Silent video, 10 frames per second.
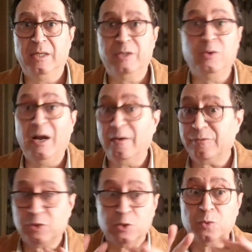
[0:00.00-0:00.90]
You have
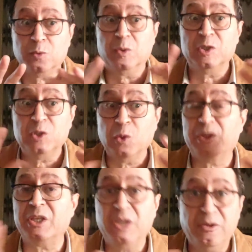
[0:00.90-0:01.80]
to know
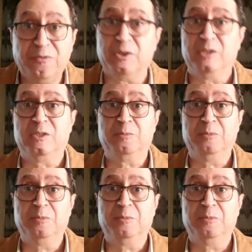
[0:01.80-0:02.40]
the difference